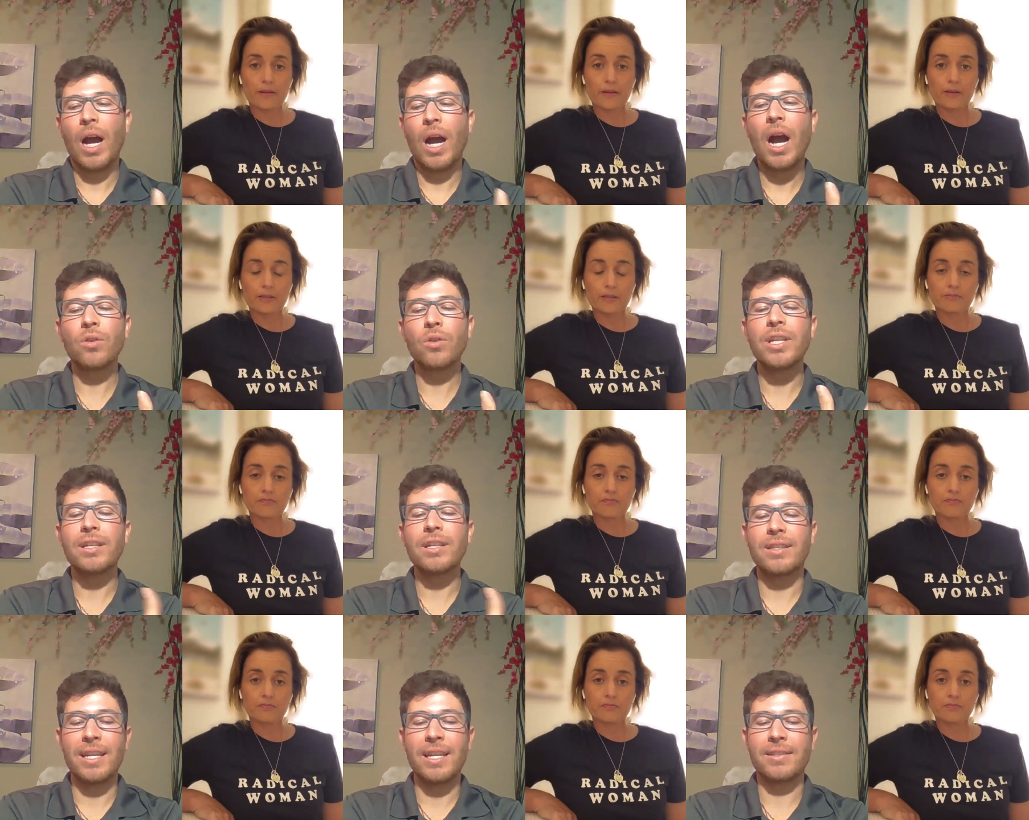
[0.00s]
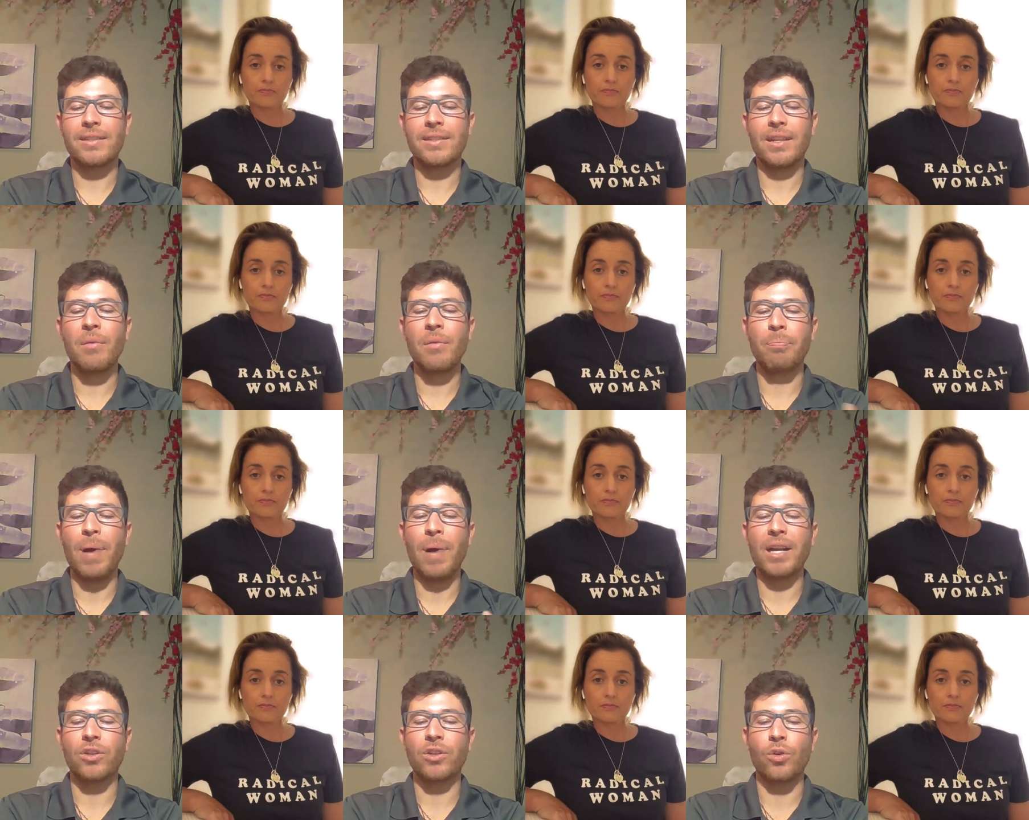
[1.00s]
Speaker 1: how did this
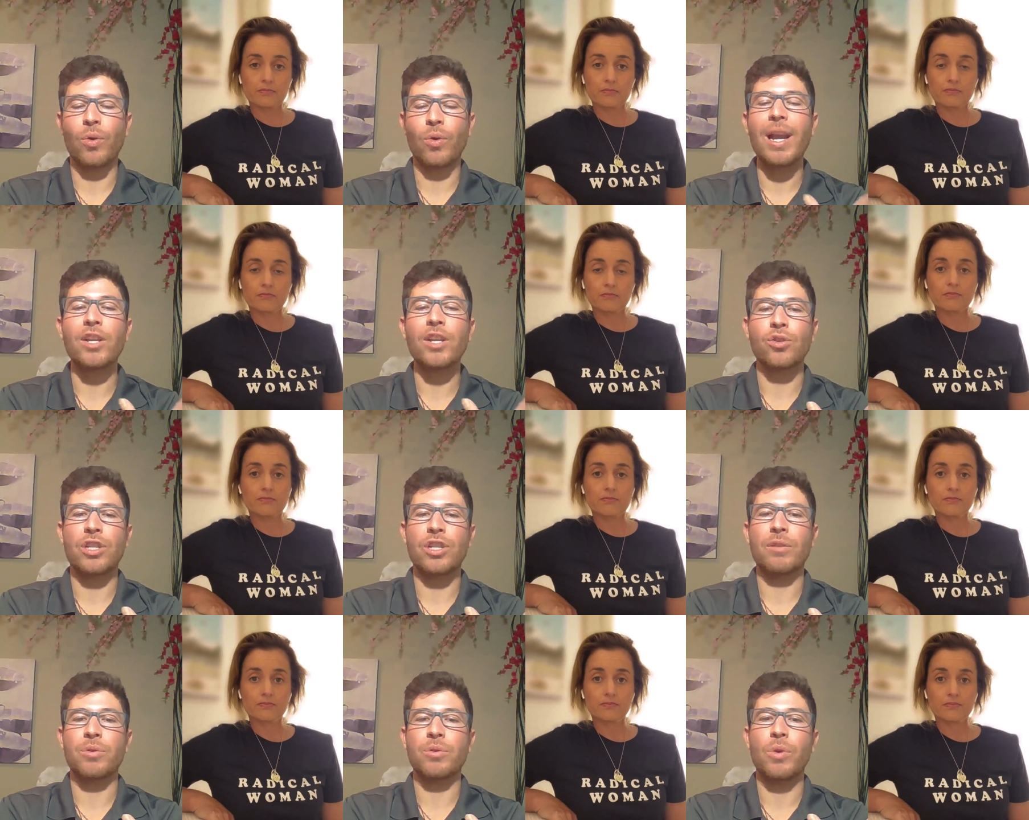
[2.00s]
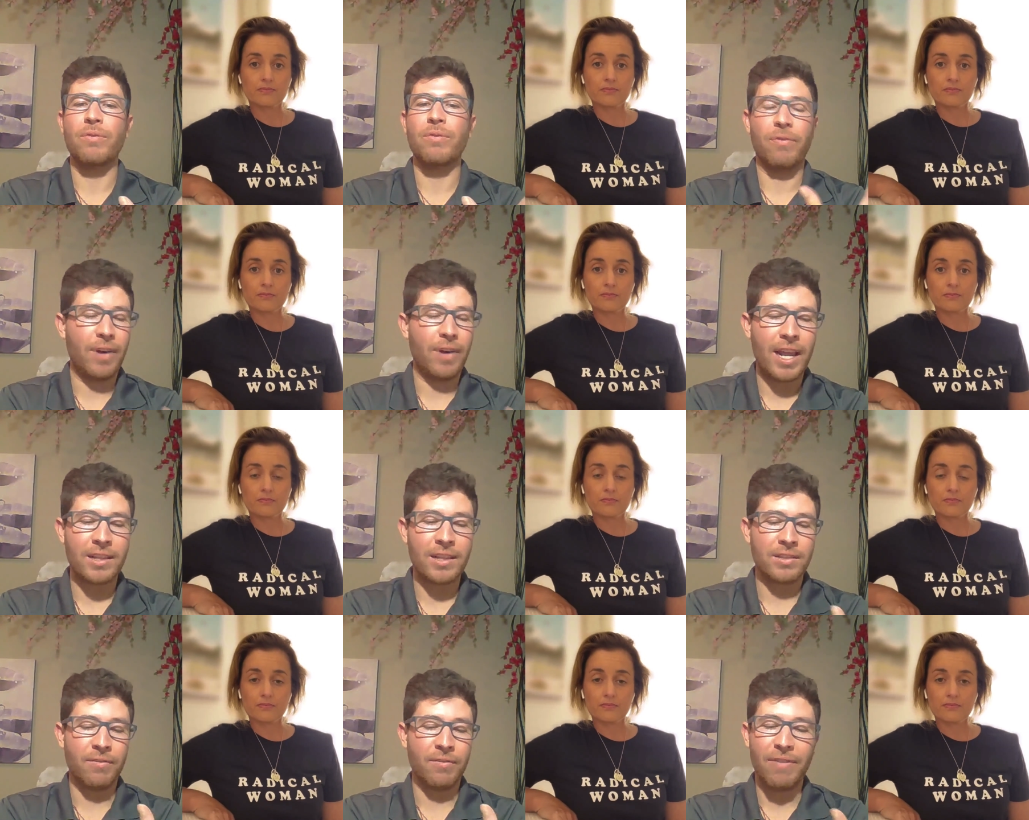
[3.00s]
impact your relationships with
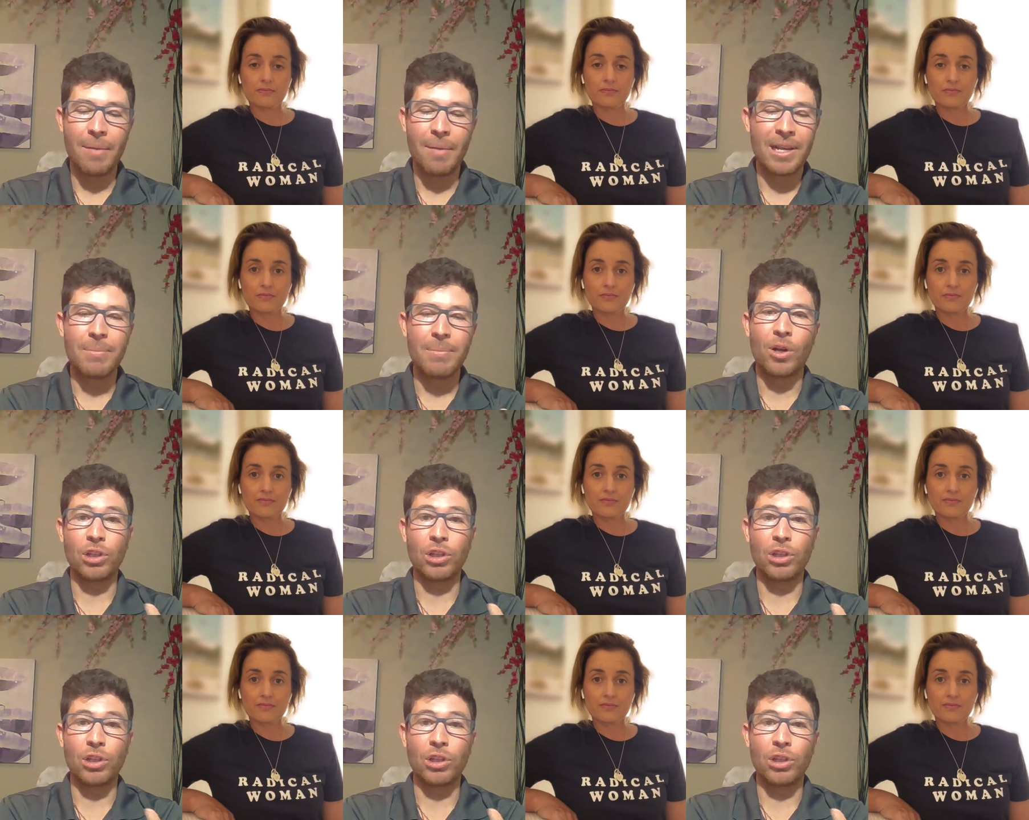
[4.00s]
friends and family?